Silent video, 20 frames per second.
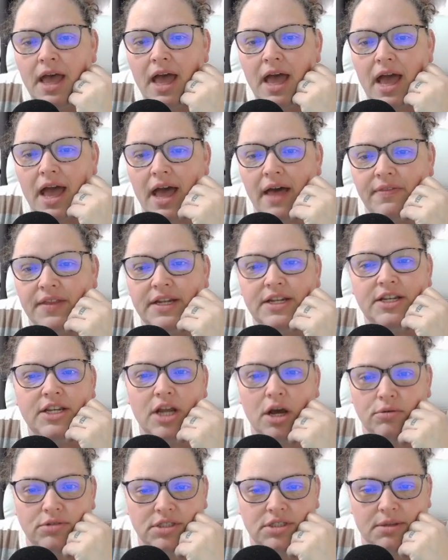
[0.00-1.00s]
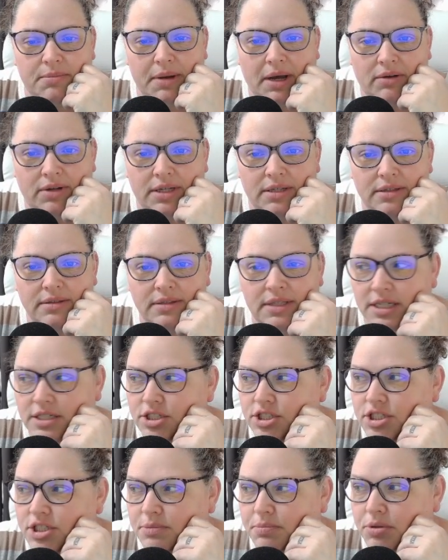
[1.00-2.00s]
And then notes about it that
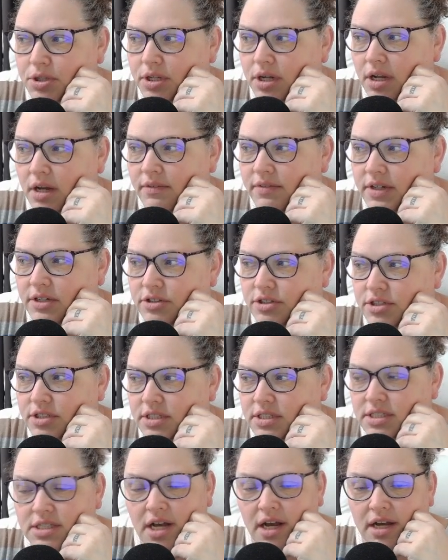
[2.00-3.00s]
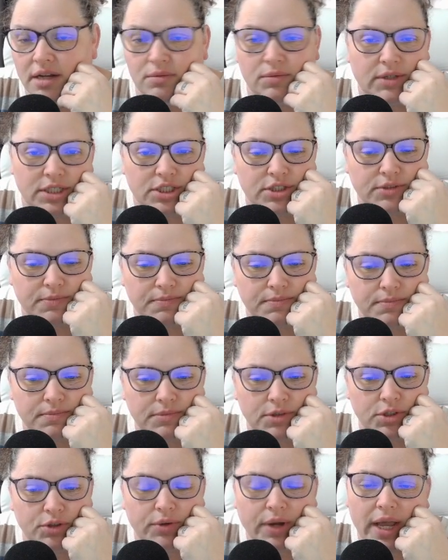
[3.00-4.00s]
she put over here to the side, which
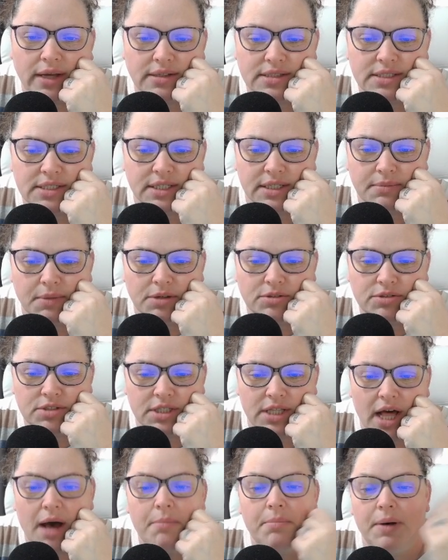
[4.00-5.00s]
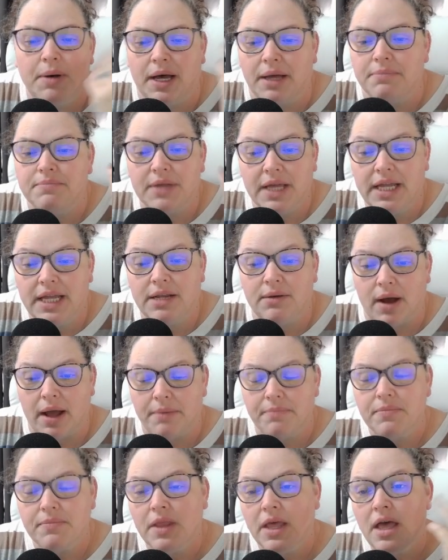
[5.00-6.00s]
you can't see most of that. But
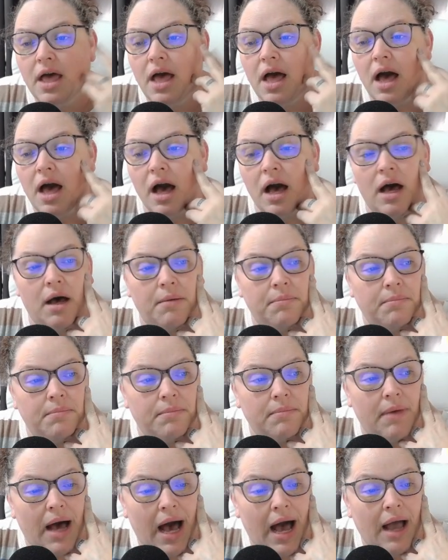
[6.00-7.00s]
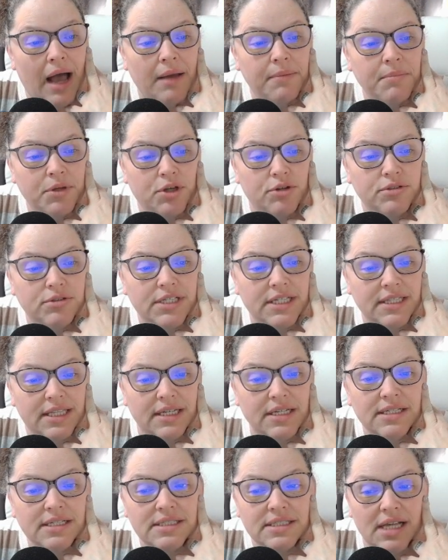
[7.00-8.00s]
anyway, I'm using
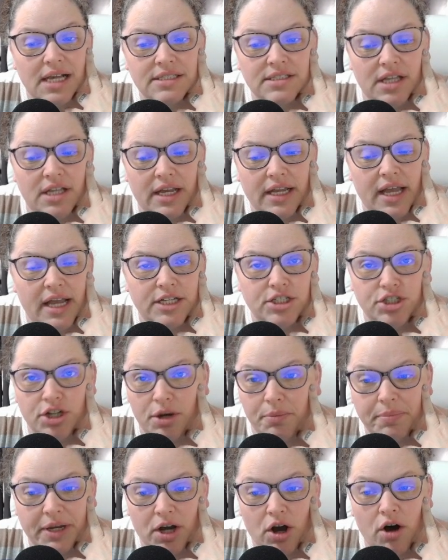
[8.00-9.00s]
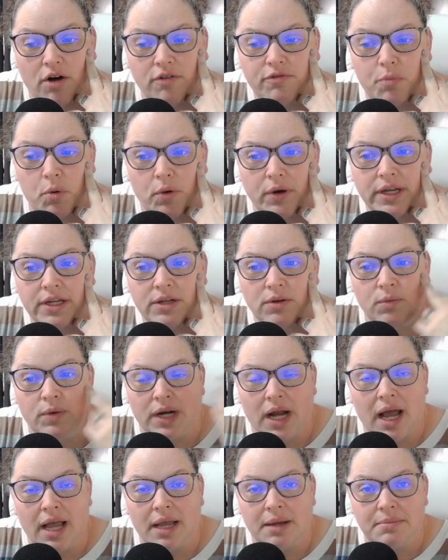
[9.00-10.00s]
this as like a jumping off point when
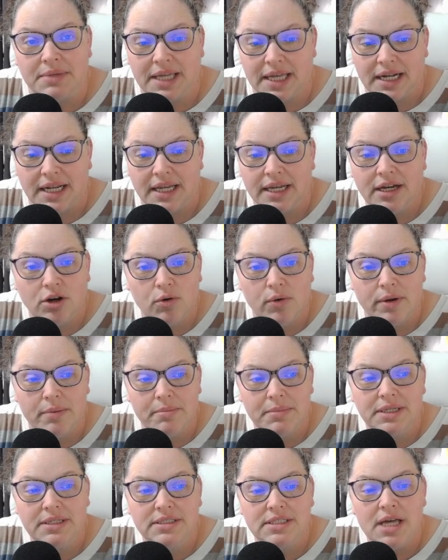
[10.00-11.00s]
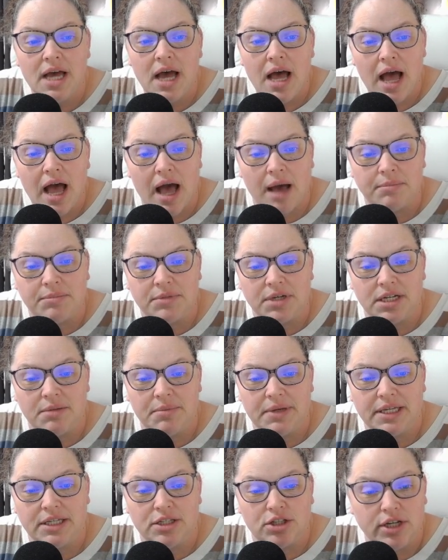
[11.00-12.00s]
I am getting equipment. I'm going to
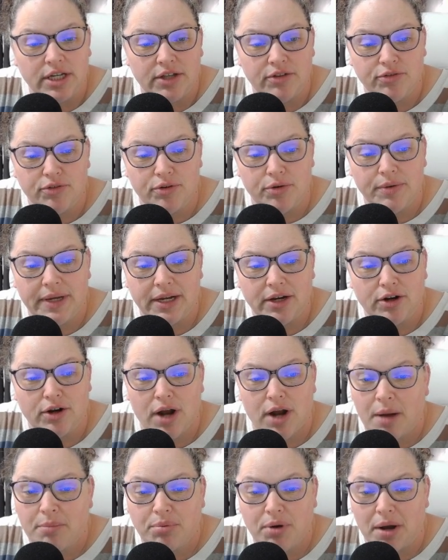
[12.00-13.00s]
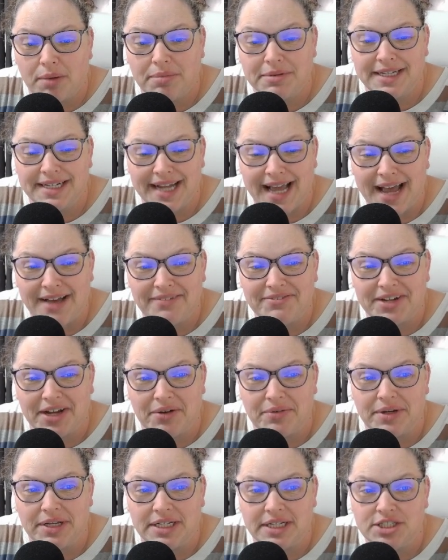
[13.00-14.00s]
be looking through here. I'm probably going to have to
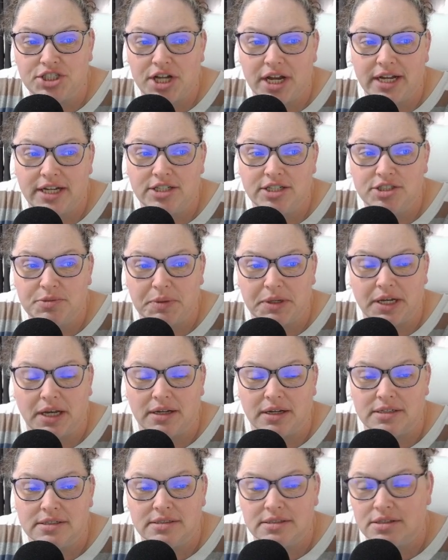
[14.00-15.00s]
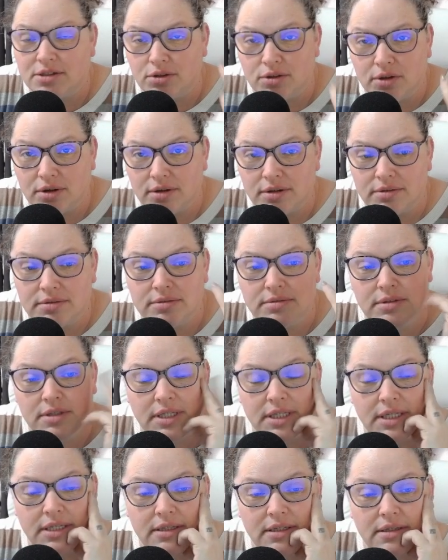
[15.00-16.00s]
go in and change because
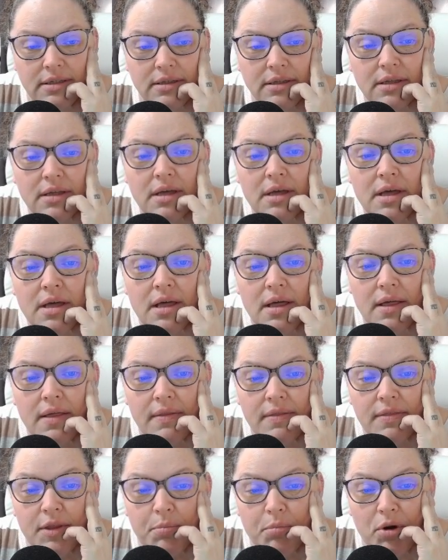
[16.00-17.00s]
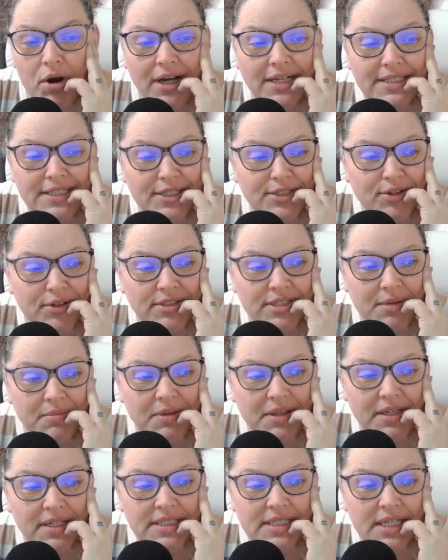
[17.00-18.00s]
the prices on some of
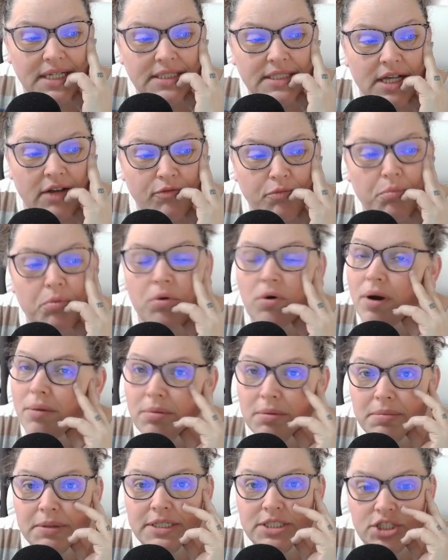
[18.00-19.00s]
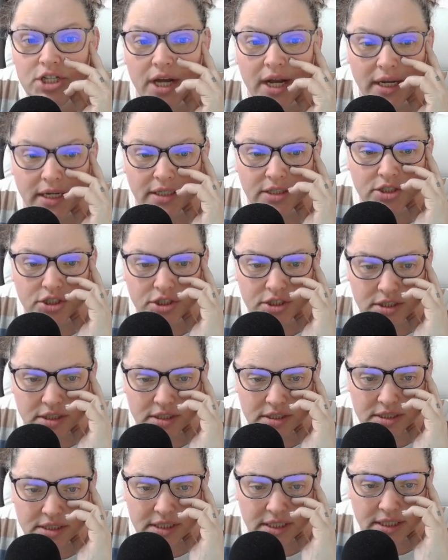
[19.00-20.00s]
these things have probably changed
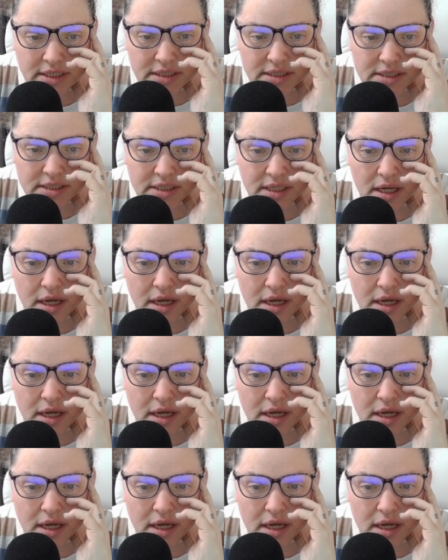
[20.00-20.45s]
since